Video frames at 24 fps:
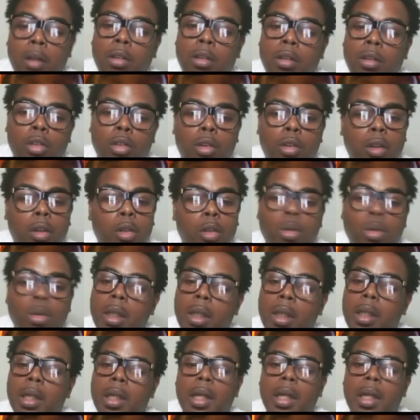the story who would
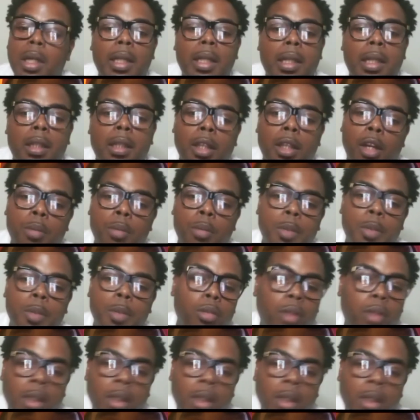love to hear your
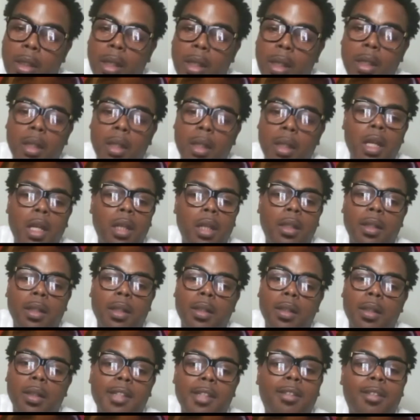music, love
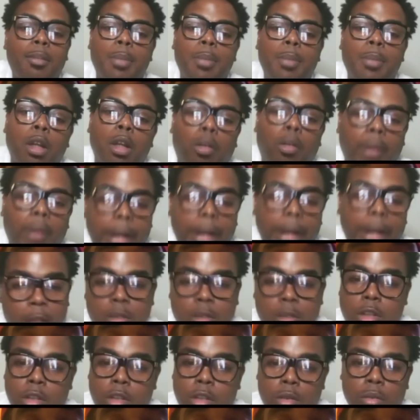to just to be
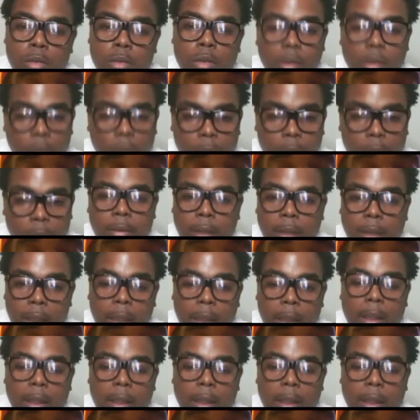around you. You know what I'm saying?